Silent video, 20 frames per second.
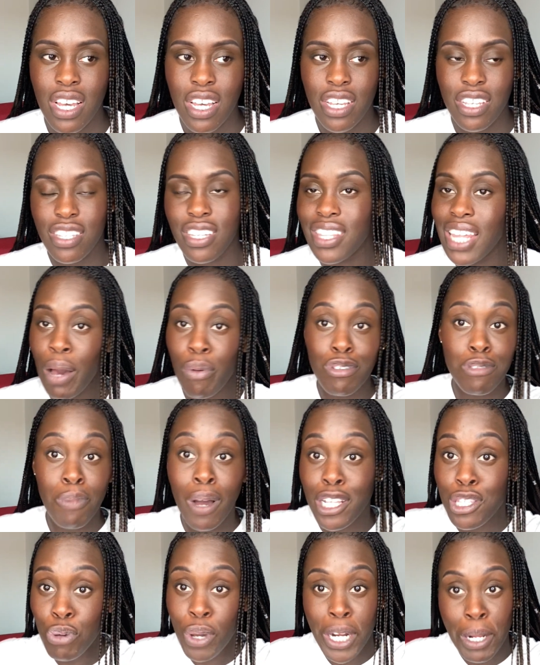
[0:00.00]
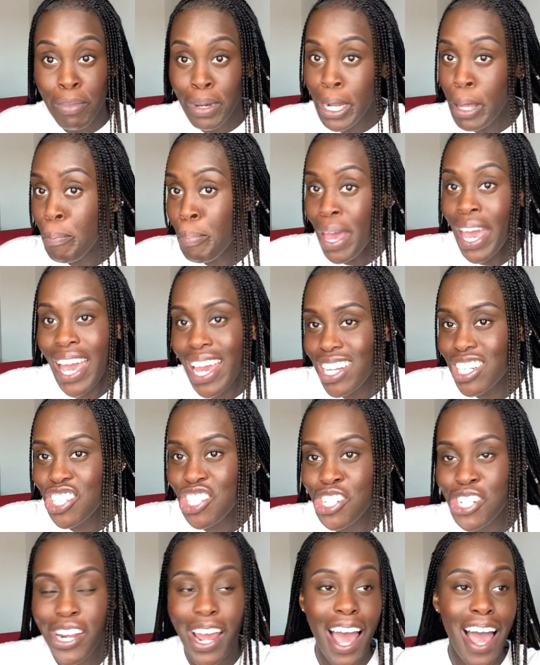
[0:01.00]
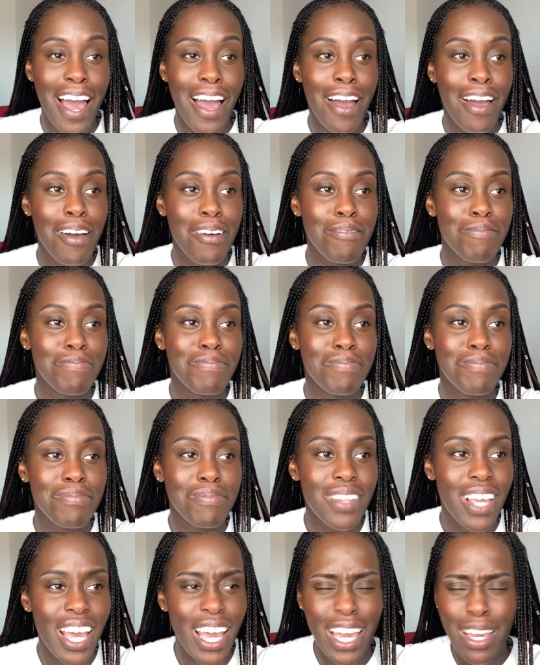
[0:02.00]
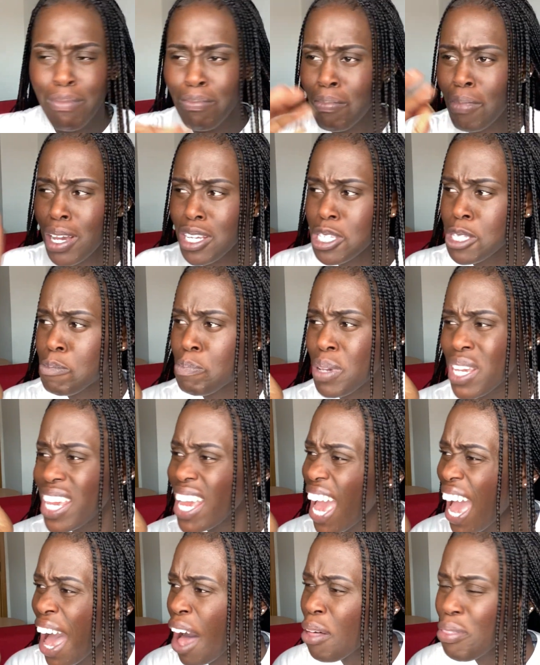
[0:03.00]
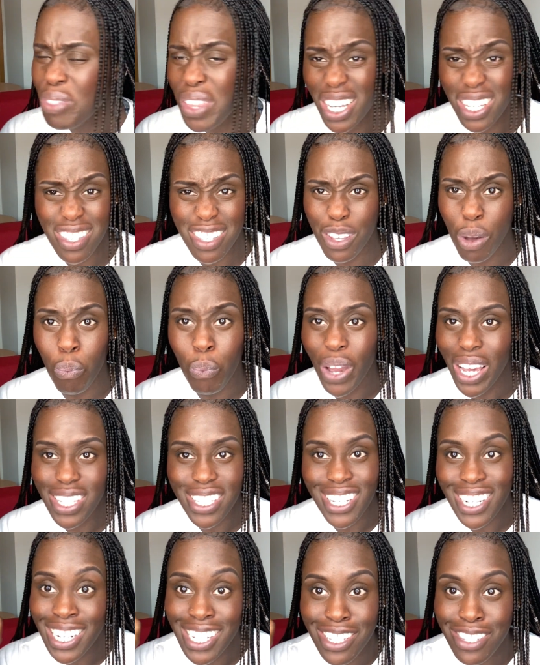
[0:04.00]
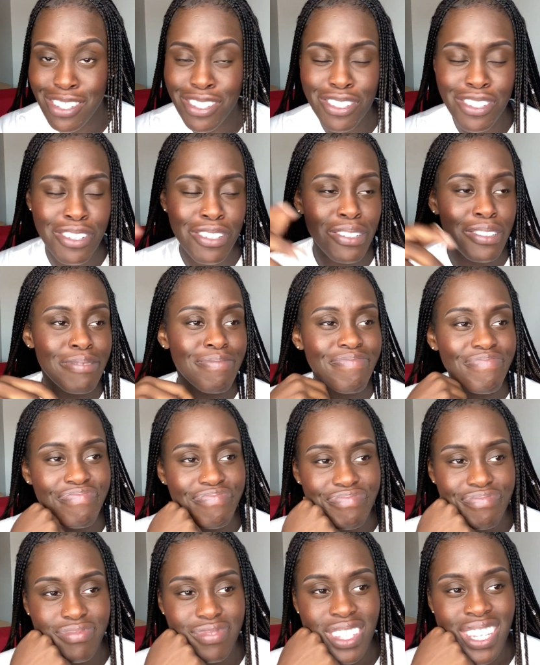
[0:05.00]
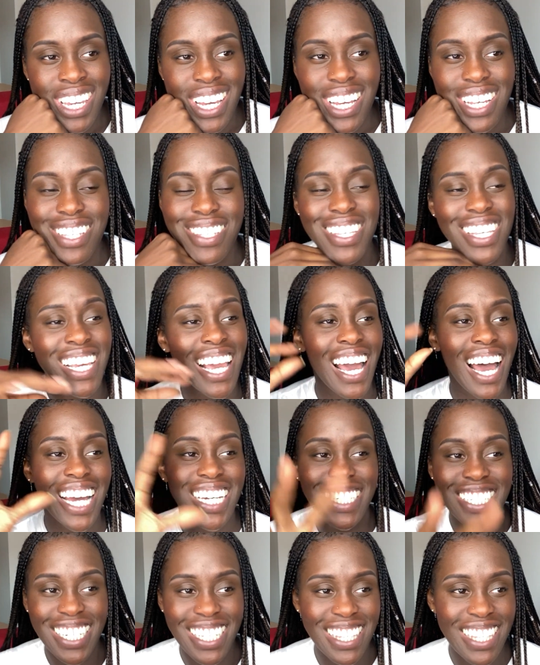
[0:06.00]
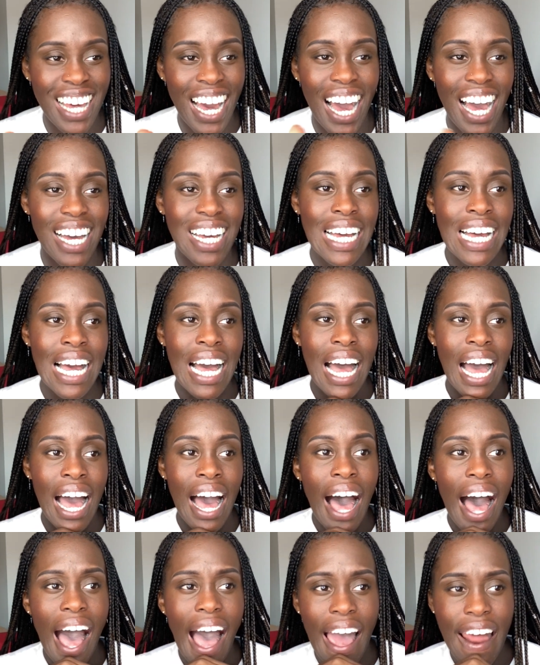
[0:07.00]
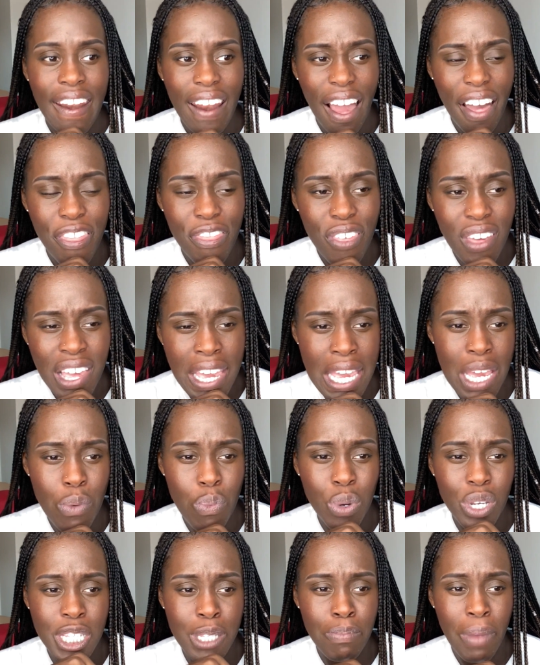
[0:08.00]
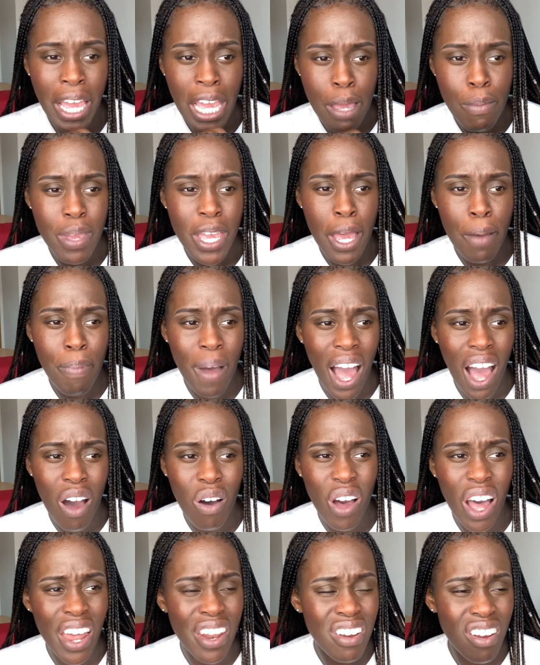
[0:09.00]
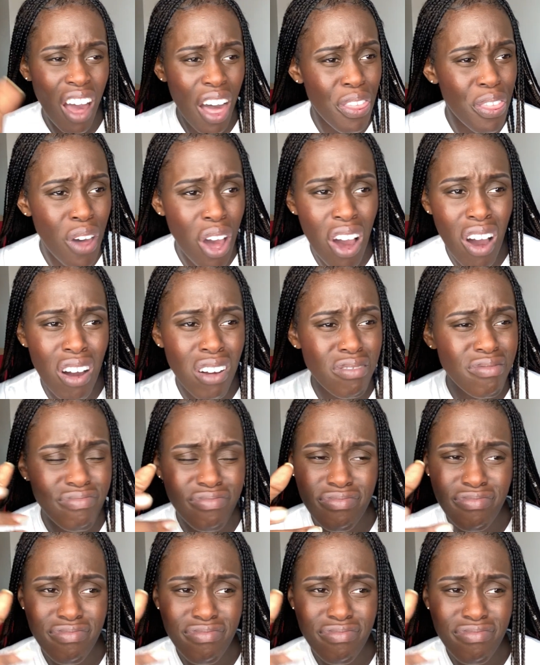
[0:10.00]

So that was my 20-minute pitch. It must be out there somewhere to listen to. So yeah, I did that. And I think it was maybe about another